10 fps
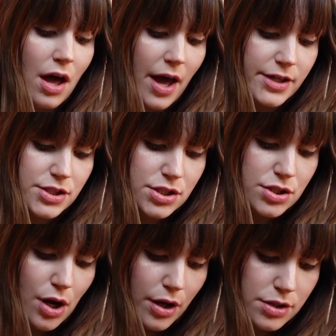I
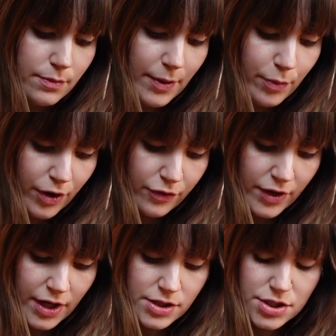just talked to my
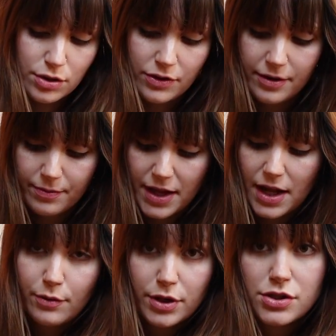boyfriend and told him that
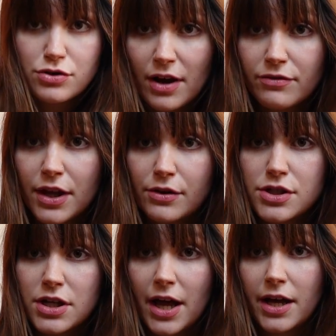I want to drive there
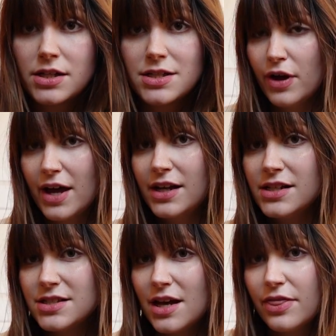tonight and he
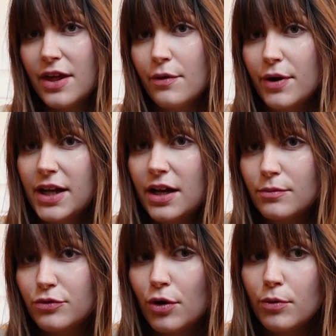said that when he
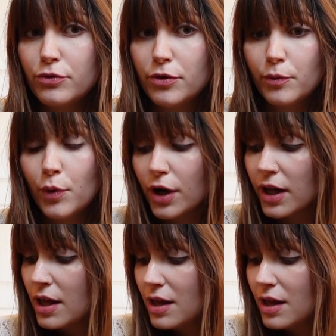comes home from work